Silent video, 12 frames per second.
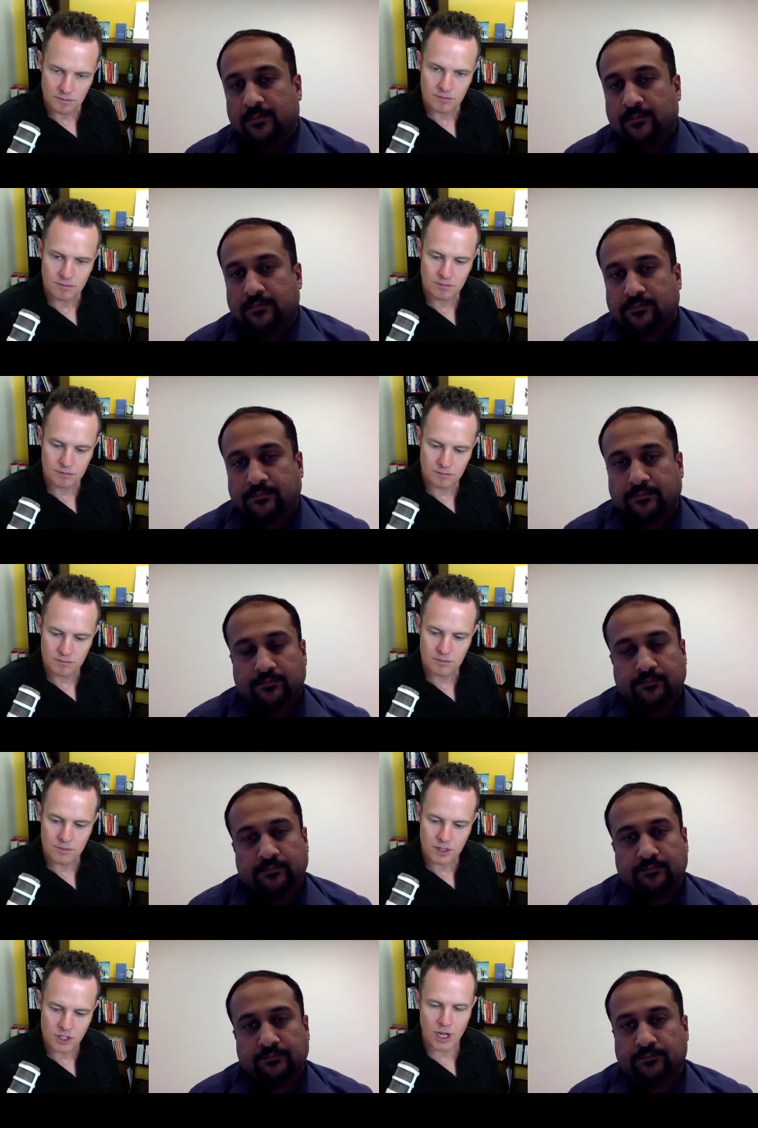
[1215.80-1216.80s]
Speaker 1: Hmm.
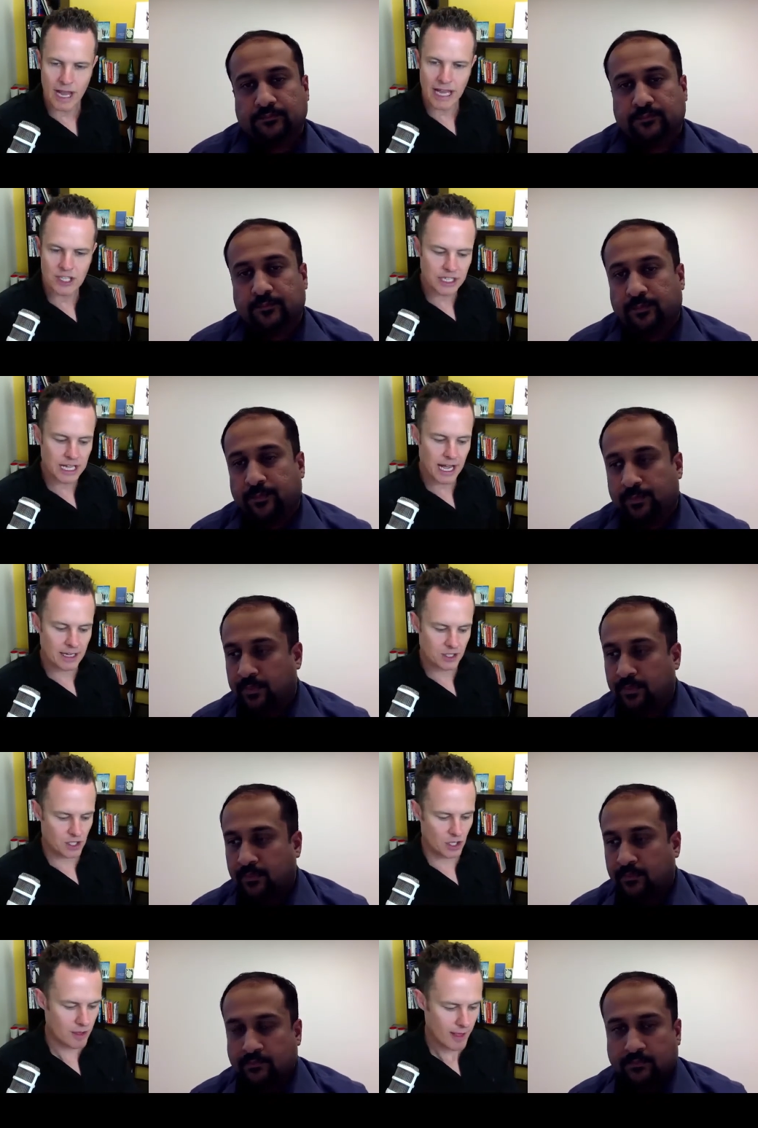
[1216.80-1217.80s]
So educated,
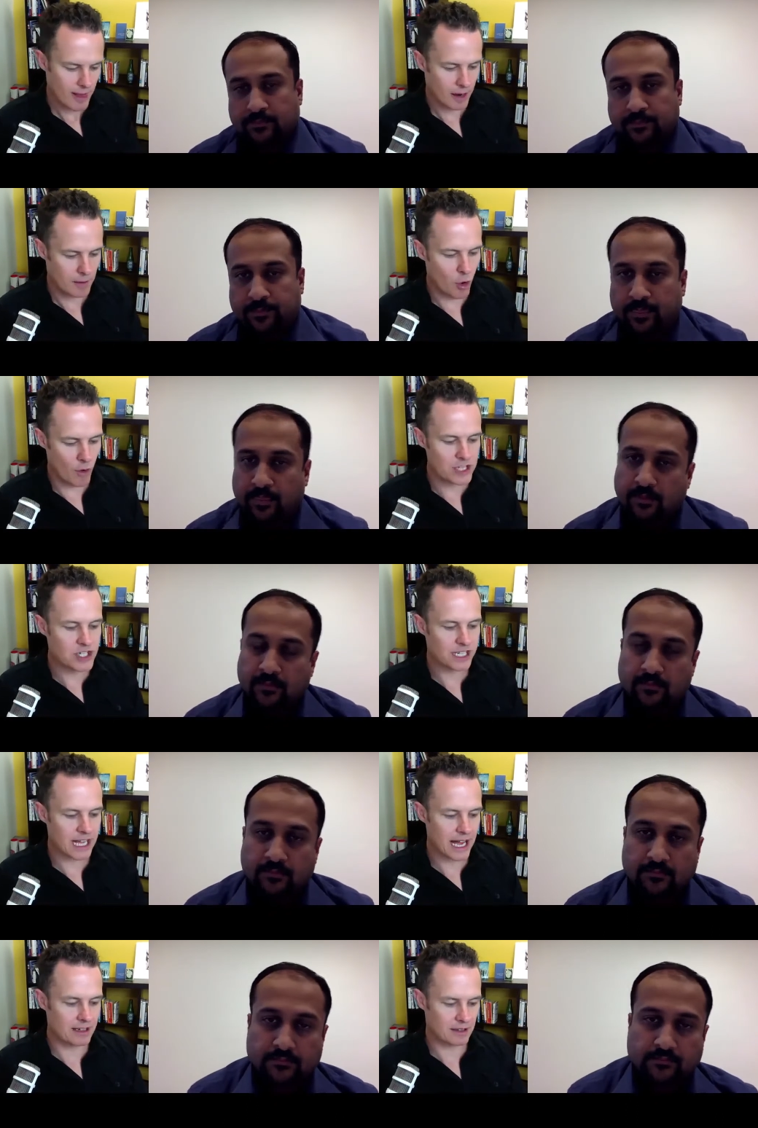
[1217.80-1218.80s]
so a more
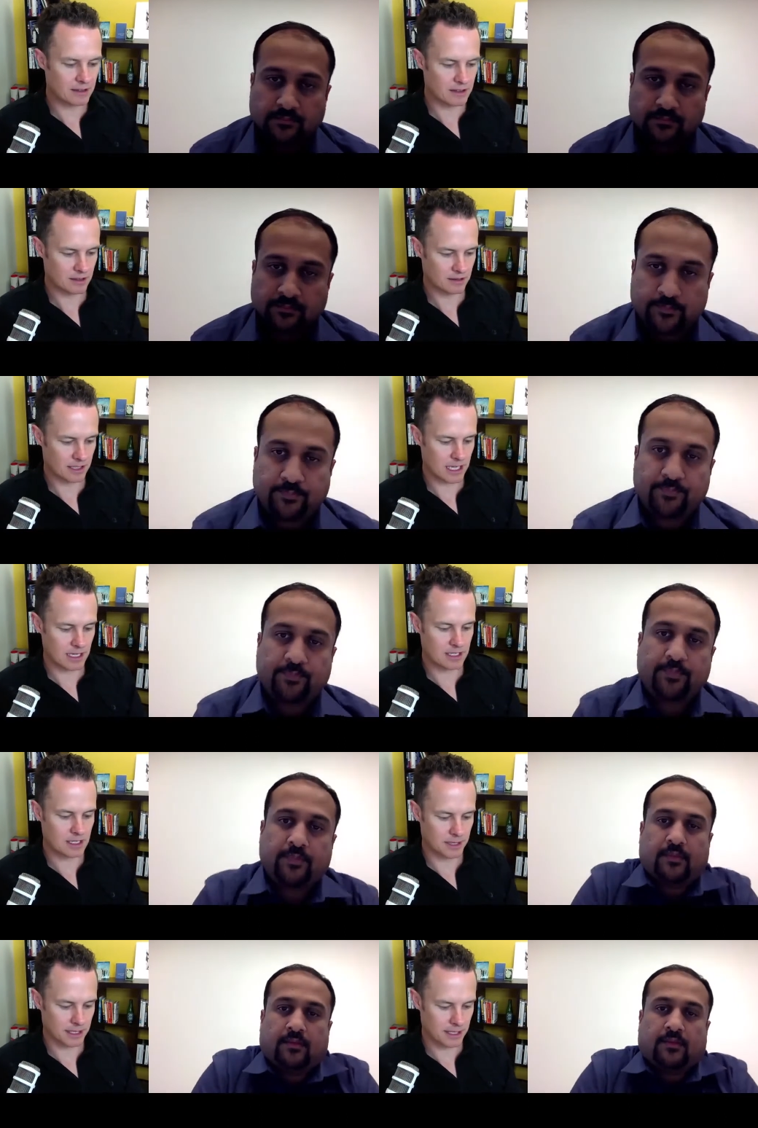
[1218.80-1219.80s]
educated
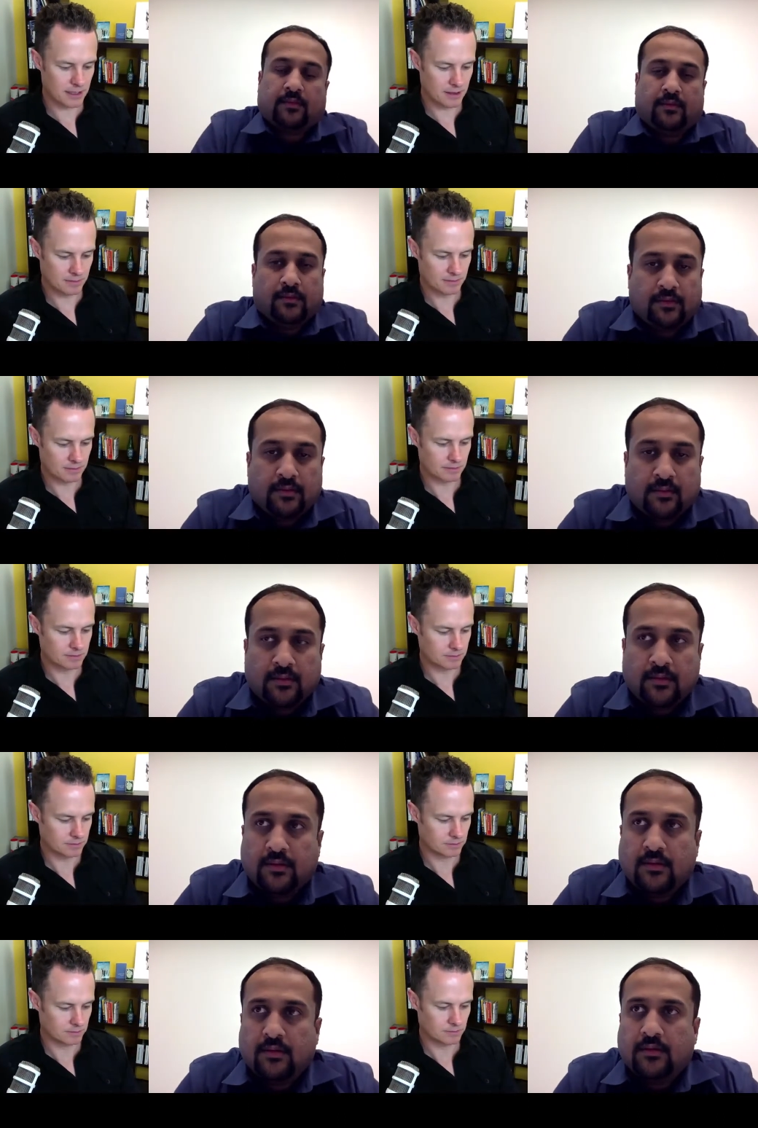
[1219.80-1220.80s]
customer, yeah?
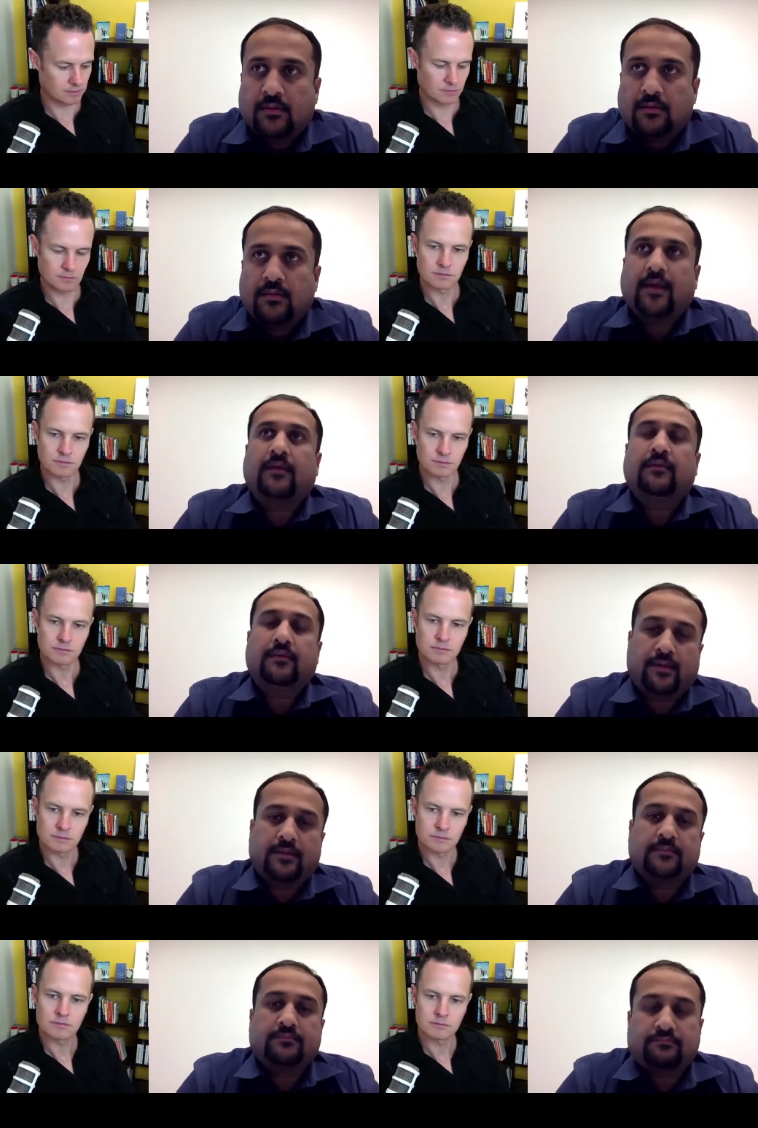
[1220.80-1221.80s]
Speaker 2: Yeah,
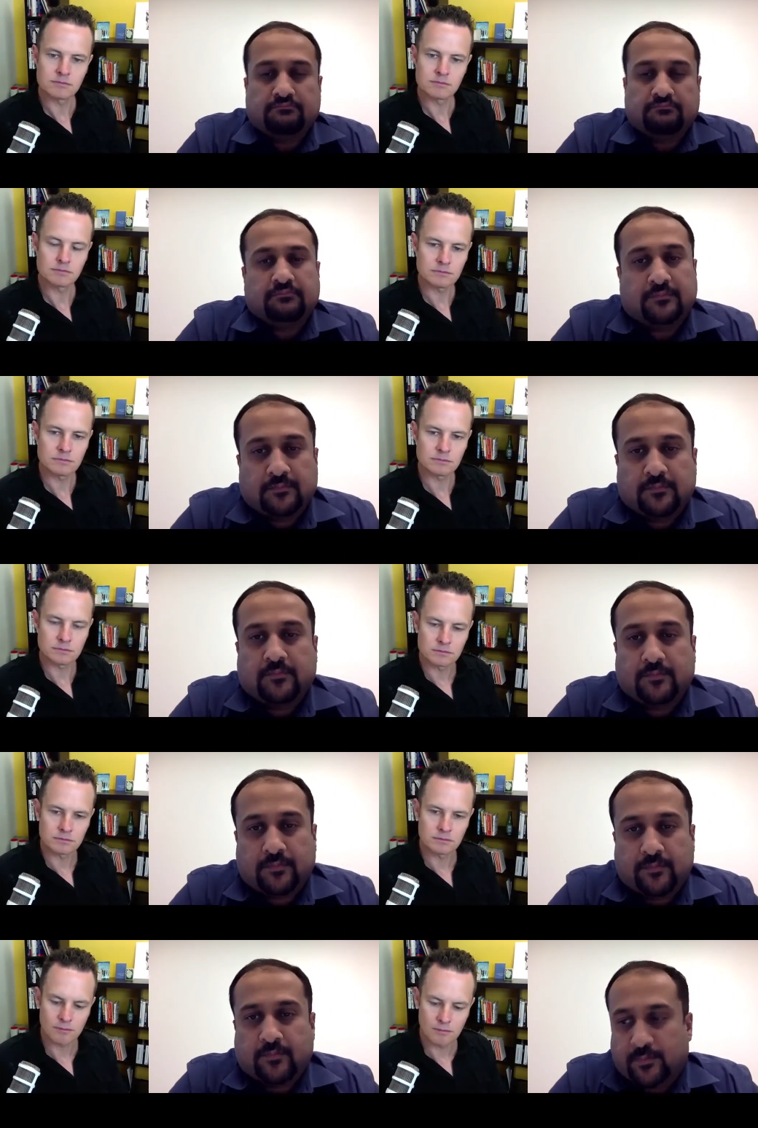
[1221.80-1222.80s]
I can.
Speaker 1: Hmm.
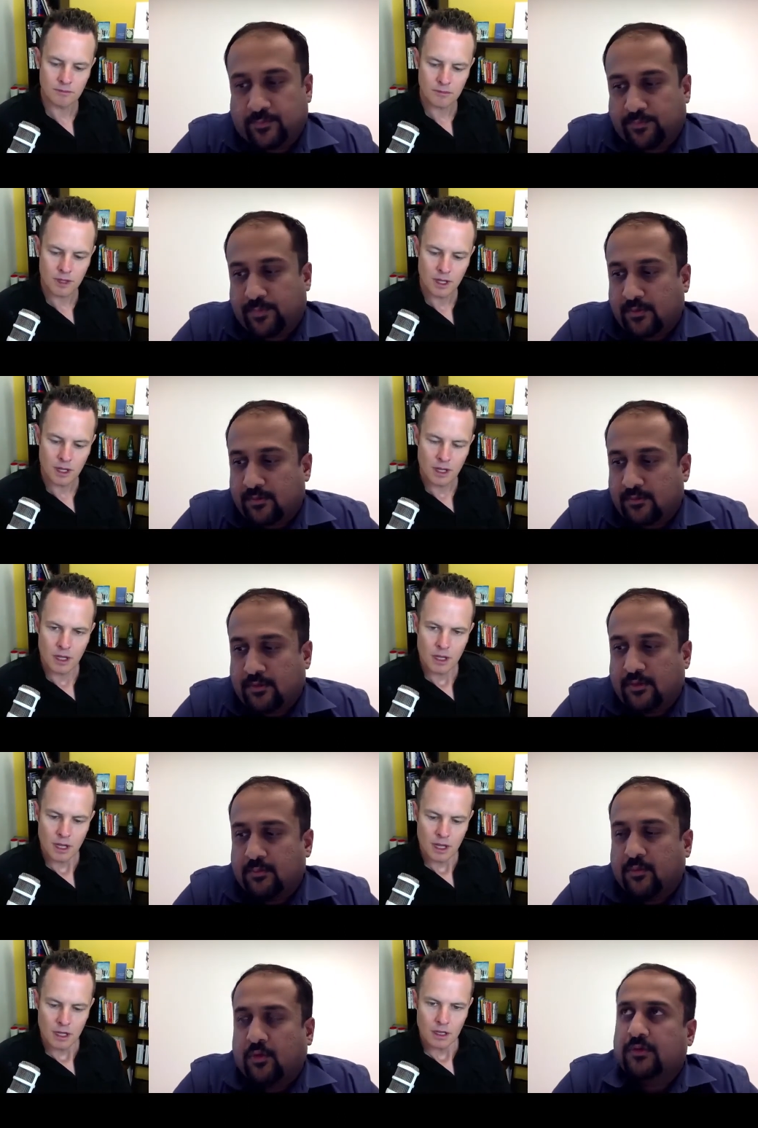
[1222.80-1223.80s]
Speaker 2: Or a
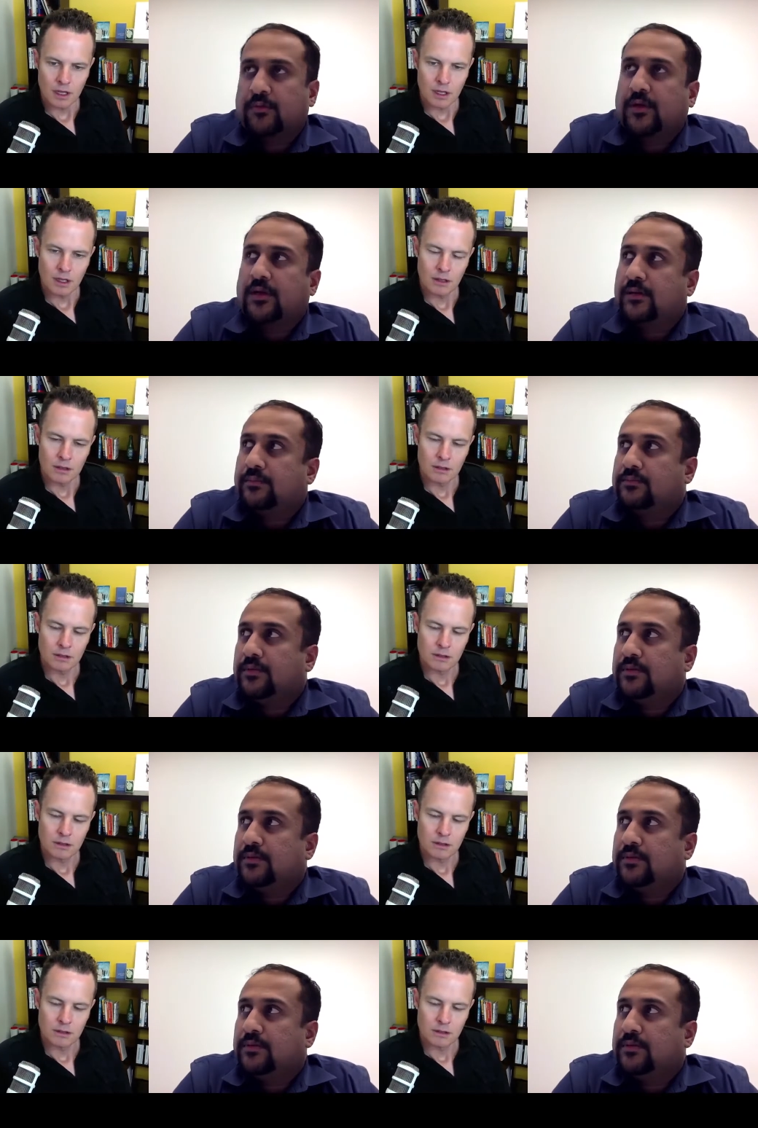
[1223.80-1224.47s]
more, uh, I